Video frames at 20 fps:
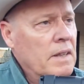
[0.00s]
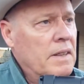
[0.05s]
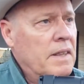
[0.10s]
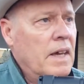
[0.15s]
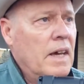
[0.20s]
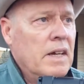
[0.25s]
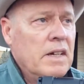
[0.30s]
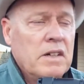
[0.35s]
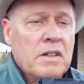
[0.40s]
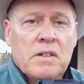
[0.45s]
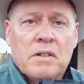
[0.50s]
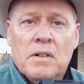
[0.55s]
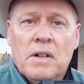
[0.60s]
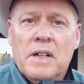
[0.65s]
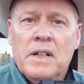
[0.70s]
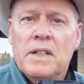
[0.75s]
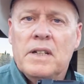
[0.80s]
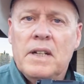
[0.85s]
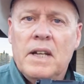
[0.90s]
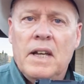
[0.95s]
then you're
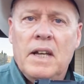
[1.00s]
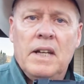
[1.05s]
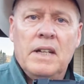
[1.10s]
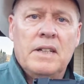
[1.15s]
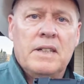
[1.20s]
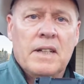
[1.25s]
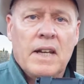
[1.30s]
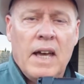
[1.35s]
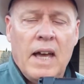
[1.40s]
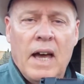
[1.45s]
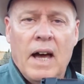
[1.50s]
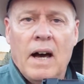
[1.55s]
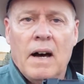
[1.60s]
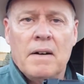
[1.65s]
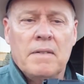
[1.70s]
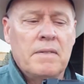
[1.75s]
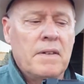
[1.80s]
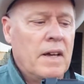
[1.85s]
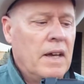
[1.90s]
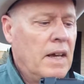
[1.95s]
going to need to
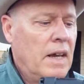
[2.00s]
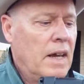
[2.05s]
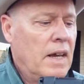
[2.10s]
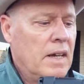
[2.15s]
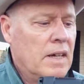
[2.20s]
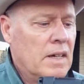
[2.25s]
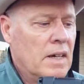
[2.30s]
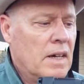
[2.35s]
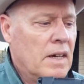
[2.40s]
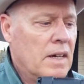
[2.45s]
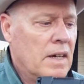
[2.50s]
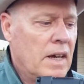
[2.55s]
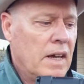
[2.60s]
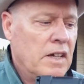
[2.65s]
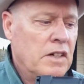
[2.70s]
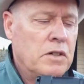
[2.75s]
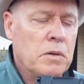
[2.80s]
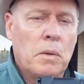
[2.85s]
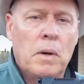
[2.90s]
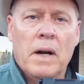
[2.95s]
have a
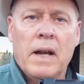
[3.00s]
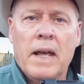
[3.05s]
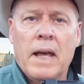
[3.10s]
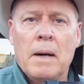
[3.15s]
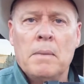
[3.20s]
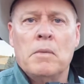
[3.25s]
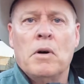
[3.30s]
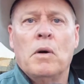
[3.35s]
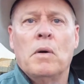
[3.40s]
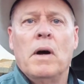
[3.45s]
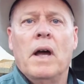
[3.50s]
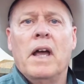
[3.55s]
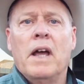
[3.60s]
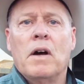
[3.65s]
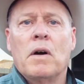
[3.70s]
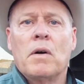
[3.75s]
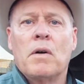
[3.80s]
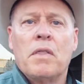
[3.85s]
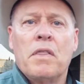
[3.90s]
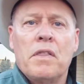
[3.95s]
20 MOA
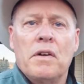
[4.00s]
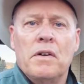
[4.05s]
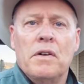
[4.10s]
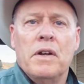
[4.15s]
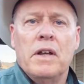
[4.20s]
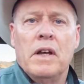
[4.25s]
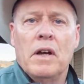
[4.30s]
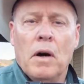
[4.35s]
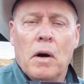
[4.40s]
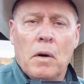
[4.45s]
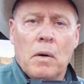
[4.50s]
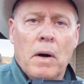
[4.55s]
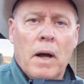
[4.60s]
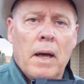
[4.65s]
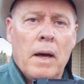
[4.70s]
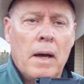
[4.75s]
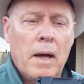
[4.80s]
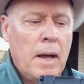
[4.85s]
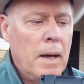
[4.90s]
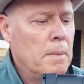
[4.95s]
or 30
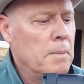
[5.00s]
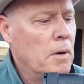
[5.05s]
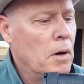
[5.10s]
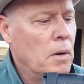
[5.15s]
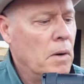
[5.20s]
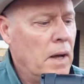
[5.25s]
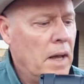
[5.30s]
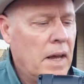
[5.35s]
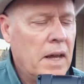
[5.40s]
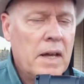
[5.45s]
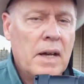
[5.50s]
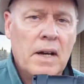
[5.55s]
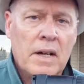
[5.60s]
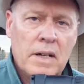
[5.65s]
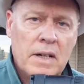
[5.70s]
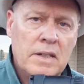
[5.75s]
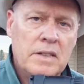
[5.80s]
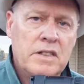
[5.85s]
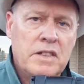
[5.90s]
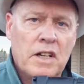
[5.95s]
MOA
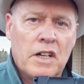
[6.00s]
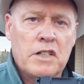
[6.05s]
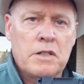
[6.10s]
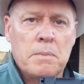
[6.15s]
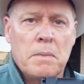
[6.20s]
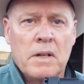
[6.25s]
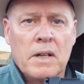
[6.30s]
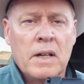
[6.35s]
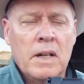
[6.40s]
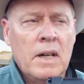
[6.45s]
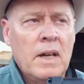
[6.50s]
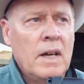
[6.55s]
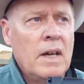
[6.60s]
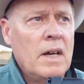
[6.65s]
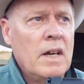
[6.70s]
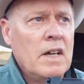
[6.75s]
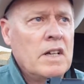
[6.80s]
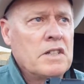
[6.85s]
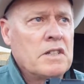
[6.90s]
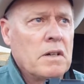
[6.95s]
adjustment.
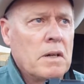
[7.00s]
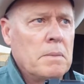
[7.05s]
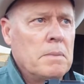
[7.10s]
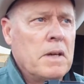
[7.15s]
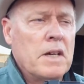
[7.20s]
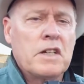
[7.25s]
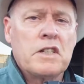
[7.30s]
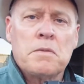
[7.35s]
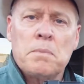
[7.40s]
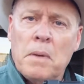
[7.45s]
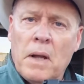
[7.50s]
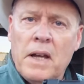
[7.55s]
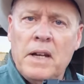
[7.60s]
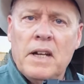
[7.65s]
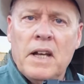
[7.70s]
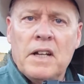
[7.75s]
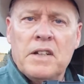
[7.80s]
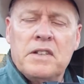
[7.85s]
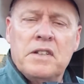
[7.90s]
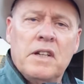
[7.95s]
So let me explain
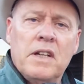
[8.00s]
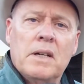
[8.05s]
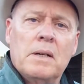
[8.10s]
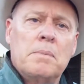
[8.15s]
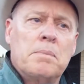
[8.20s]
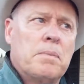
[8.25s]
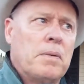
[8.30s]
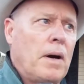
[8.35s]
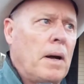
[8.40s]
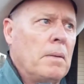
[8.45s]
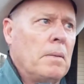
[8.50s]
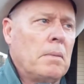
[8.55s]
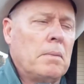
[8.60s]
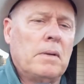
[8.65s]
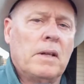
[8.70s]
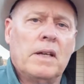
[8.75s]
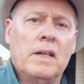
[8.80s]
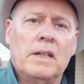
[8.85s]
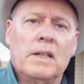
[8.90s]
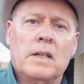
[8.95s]
that to you
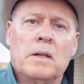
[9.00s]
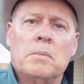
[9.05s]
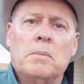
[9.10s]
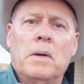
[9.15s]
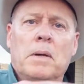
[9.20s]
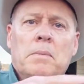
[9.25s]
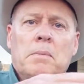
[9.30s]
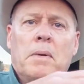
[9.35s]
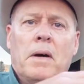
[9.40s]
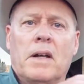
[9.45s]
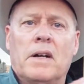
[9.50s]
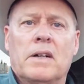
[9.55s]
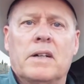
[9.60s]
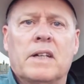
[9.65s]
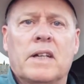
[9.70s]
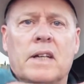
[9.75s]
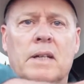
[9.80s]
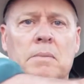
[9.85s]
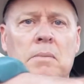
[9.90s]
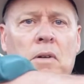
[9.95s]
probably a little bit better to
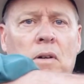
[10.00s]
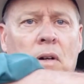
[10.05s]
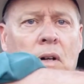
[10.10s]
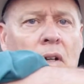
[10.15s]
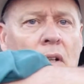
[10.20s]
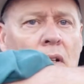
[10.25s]
get more